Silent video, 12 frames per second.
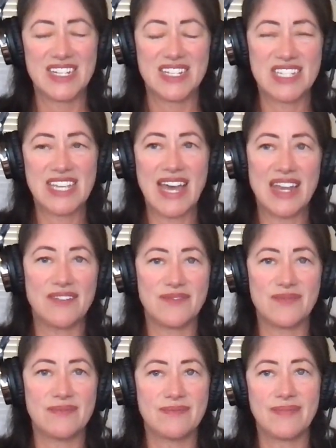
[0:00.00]
just kind of
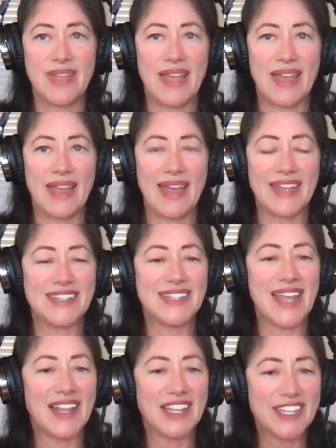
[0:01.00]
had
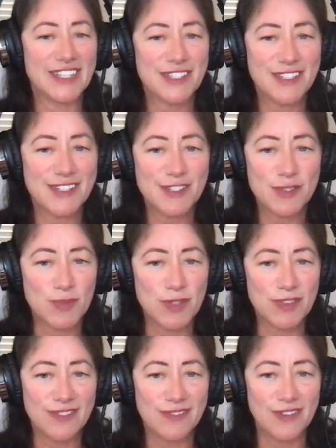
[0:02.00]
dalliances
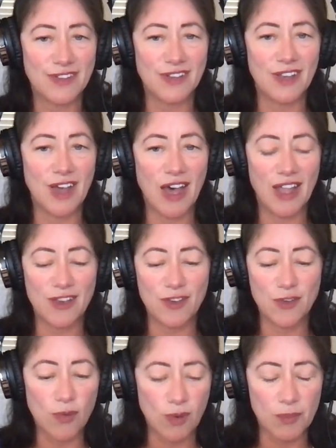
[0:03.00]
with
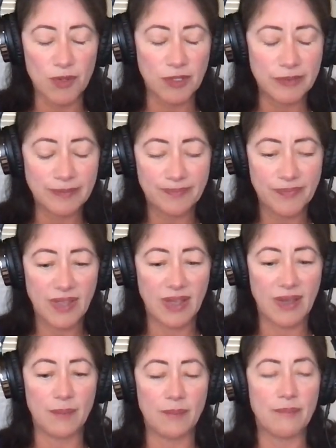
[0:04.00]
non normal
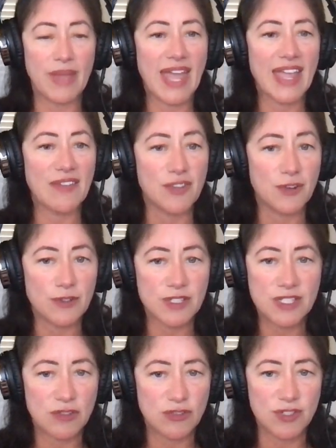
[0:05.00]
um,
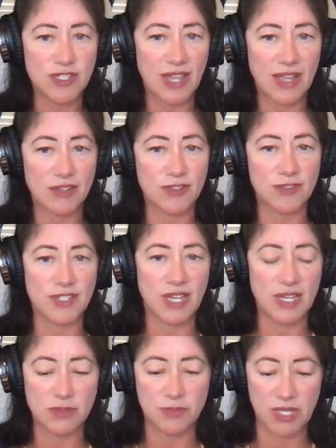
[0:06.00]
behaviors such as
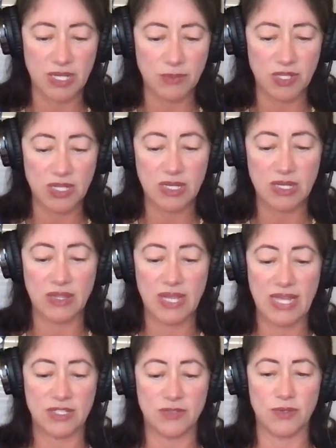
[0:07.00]
exercise, bulimia, and
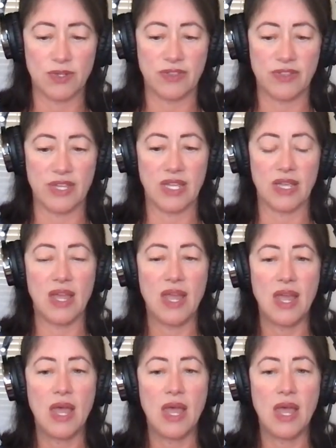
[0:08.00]
that sort of thing.